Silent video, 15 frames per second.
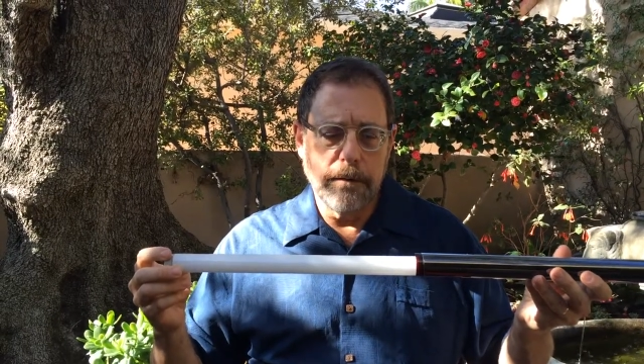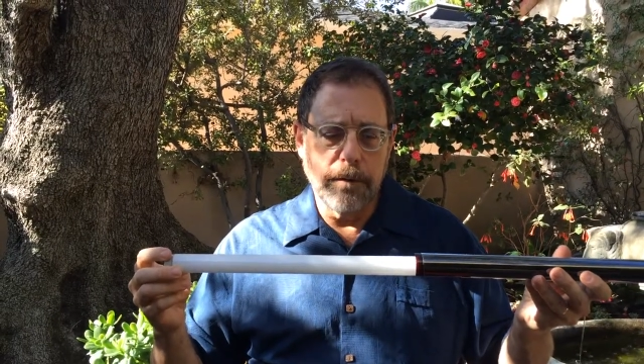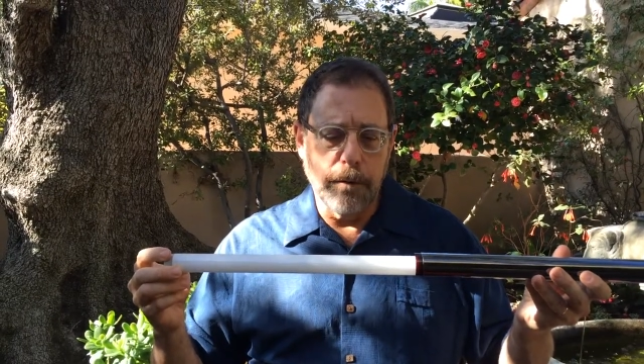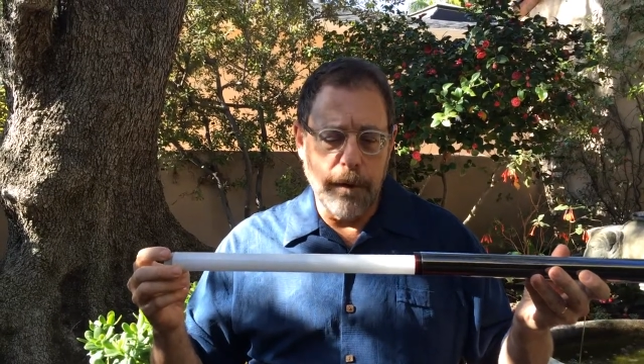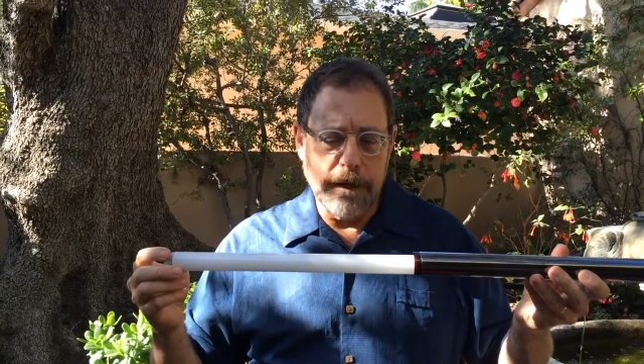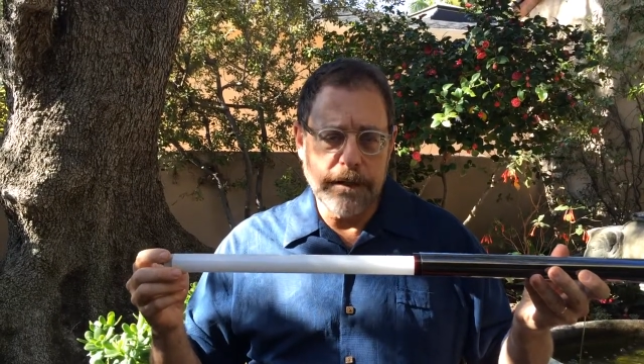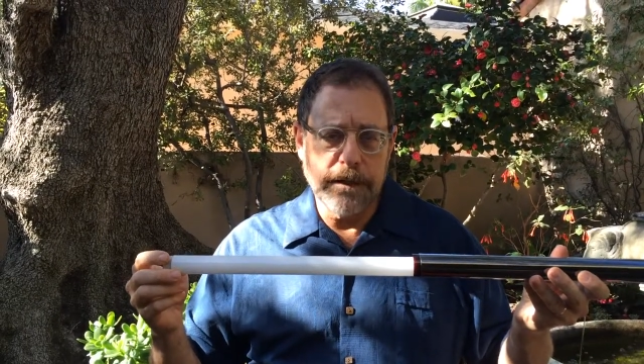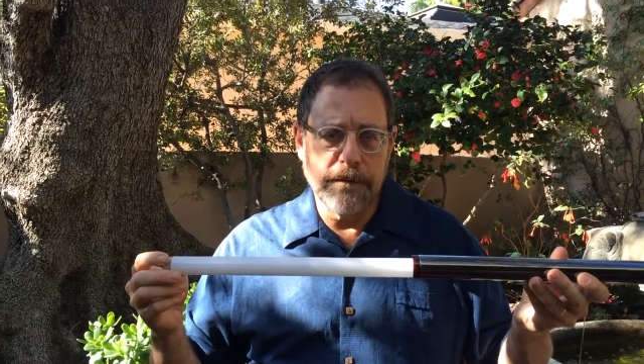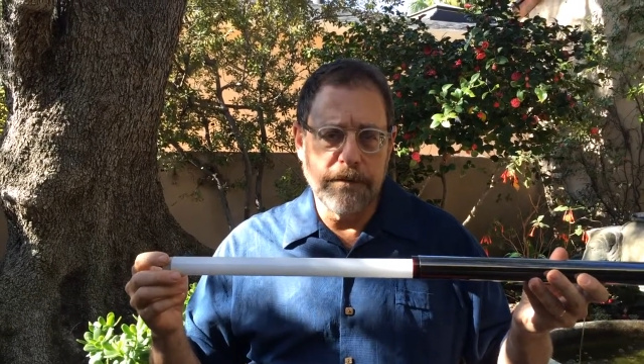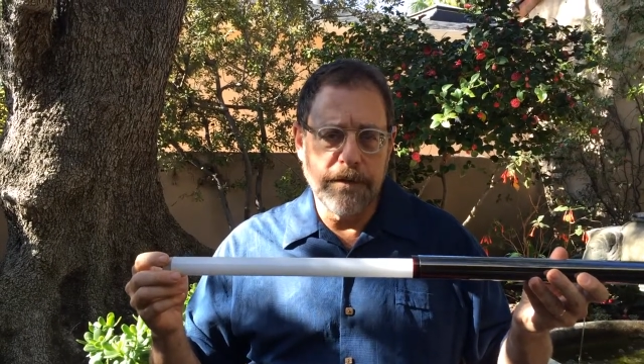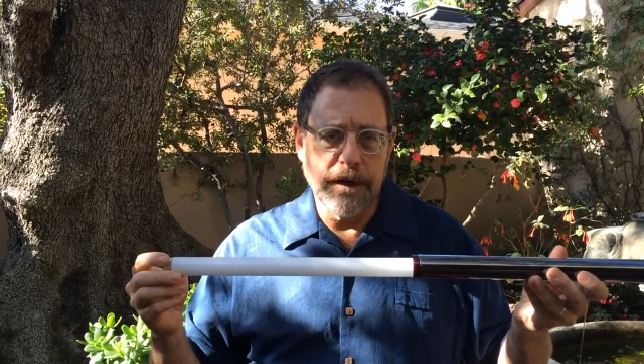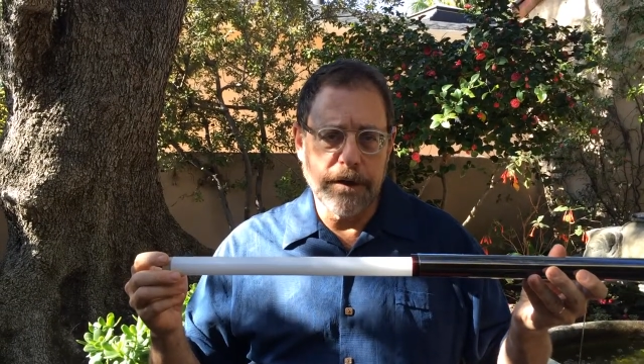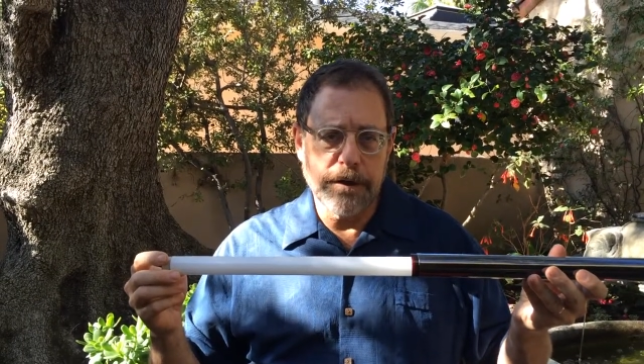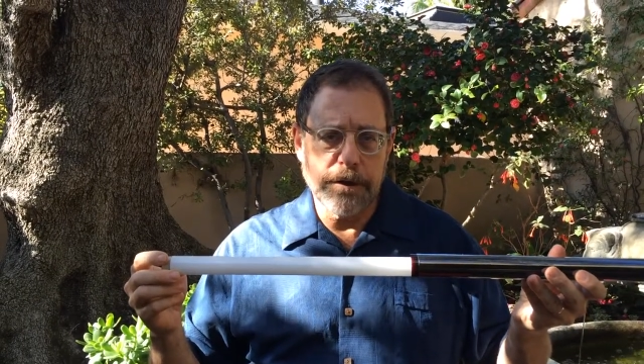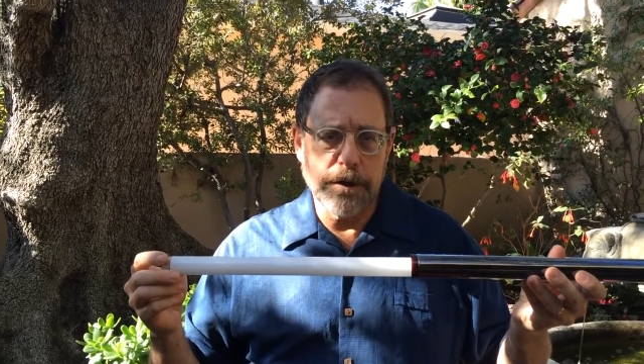fluorescent
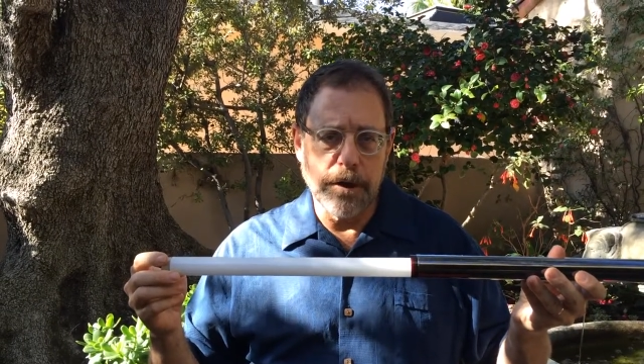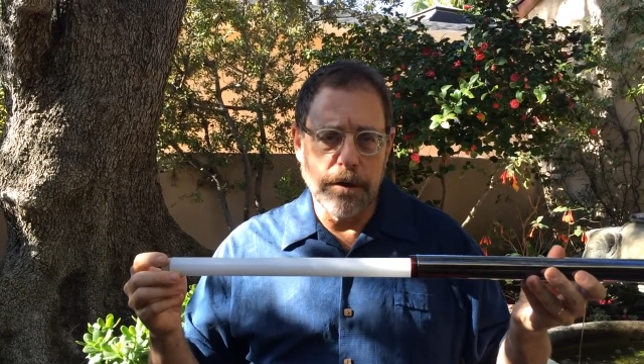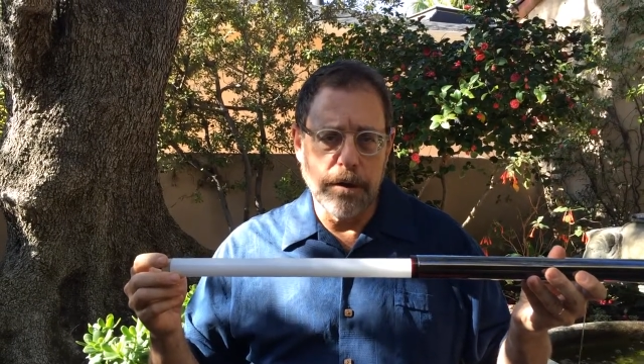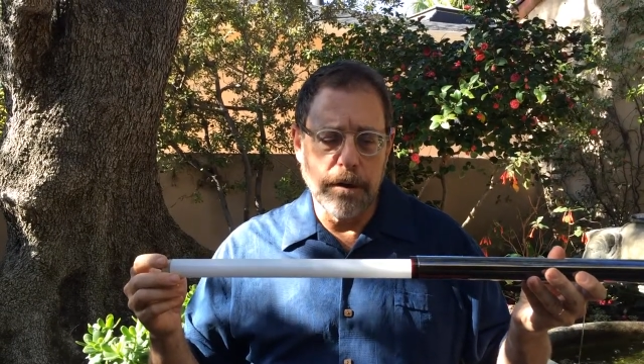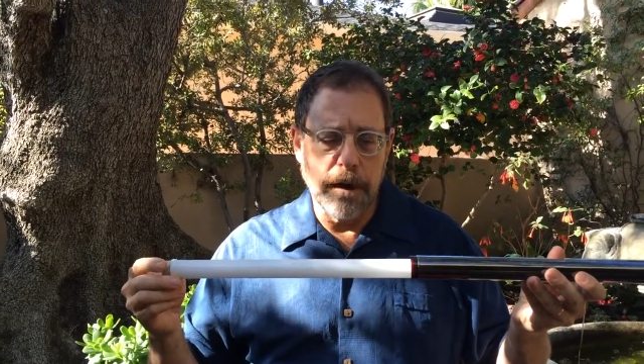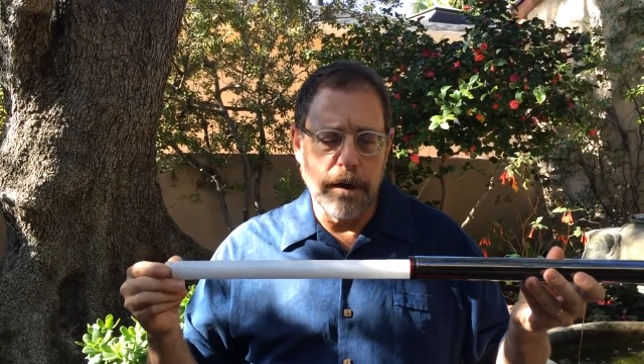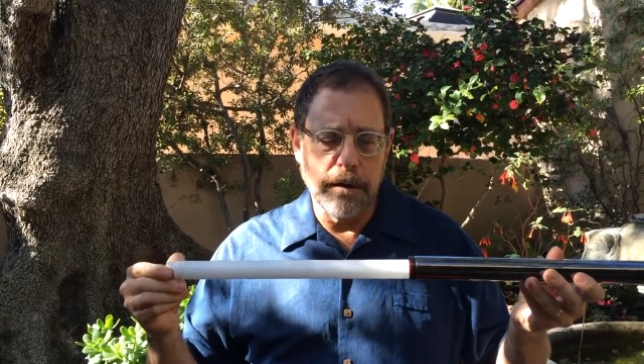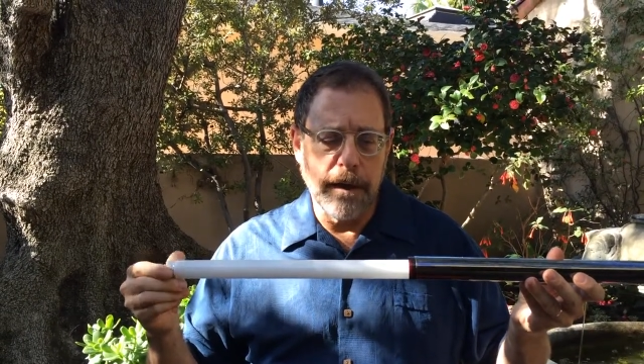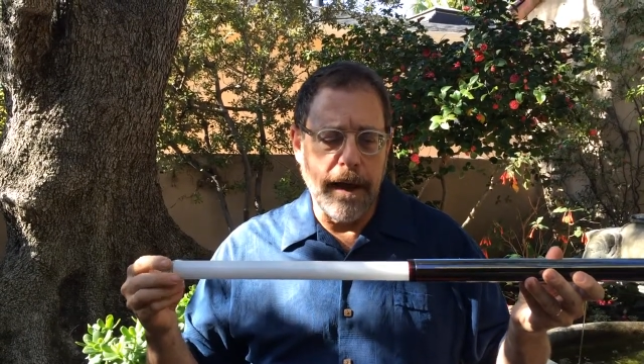fixture uh,